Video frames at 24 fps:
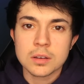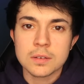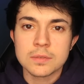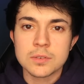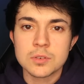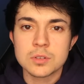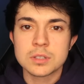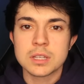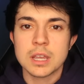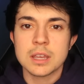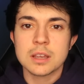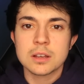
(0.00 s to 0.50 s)
If
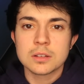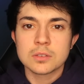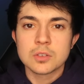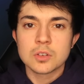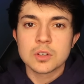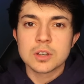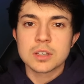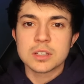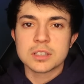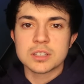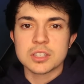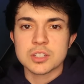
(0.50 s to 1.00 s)
you take a
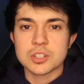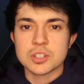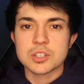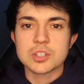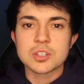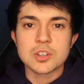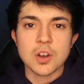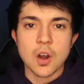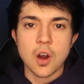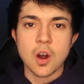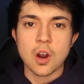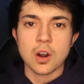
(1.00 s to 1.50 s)
look at the
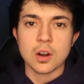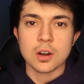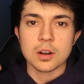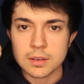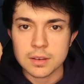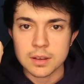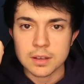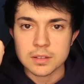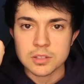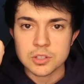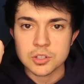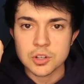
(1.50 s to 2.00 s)
scar,
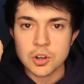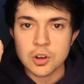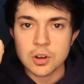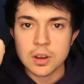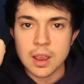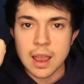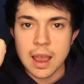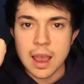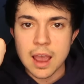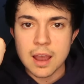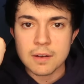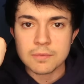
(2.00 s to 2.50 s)
I took
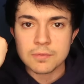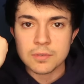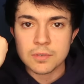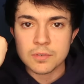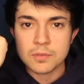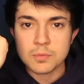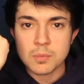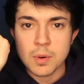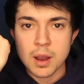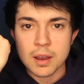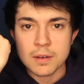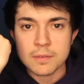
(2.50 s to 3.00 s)
half
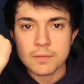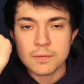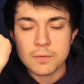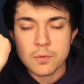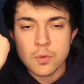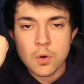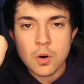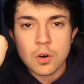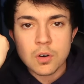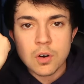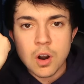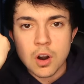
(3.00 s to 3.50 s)
of my
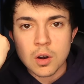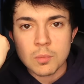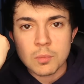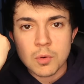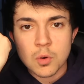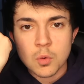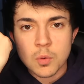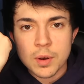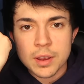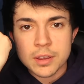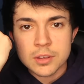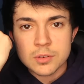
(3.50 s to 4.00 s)
forearm away.